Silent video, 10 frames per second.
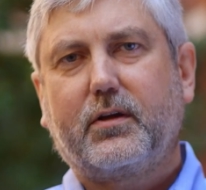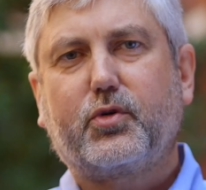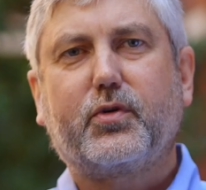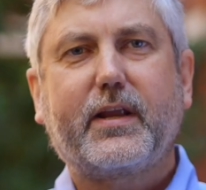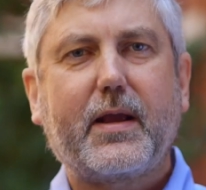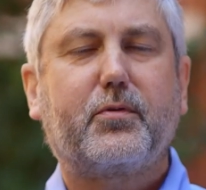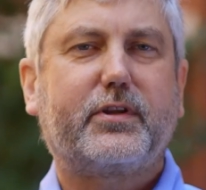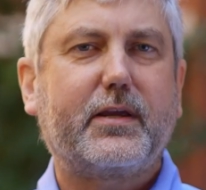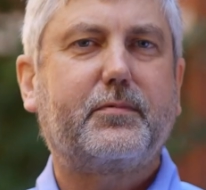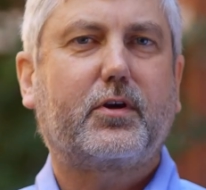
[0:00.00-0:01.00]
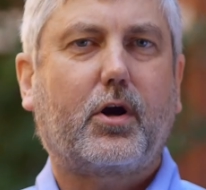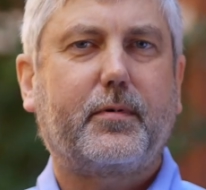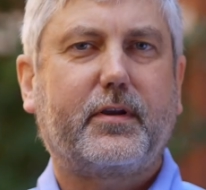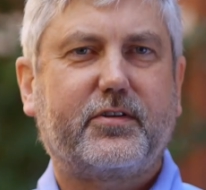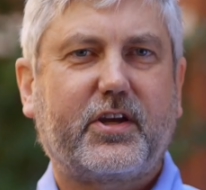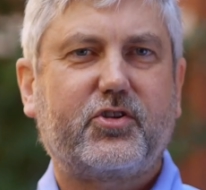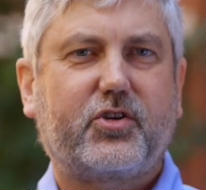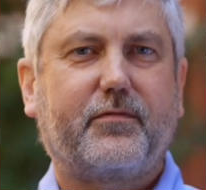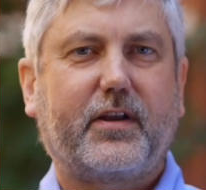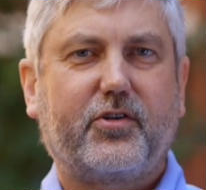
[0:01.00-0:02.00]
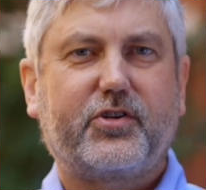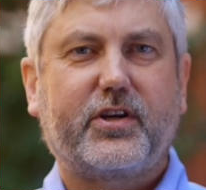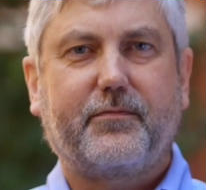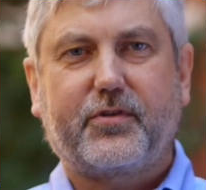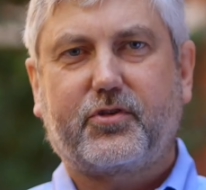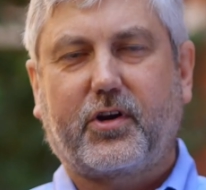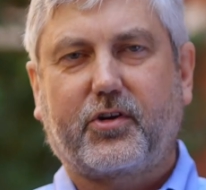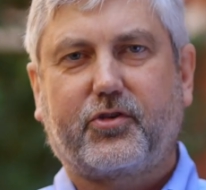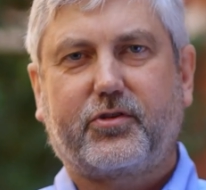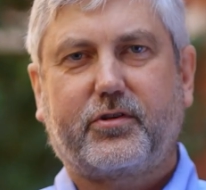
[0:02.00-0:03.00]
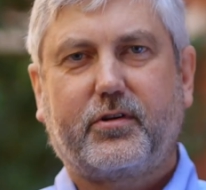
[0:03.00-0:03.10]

to enable deep decarbonization of energy infrastructures.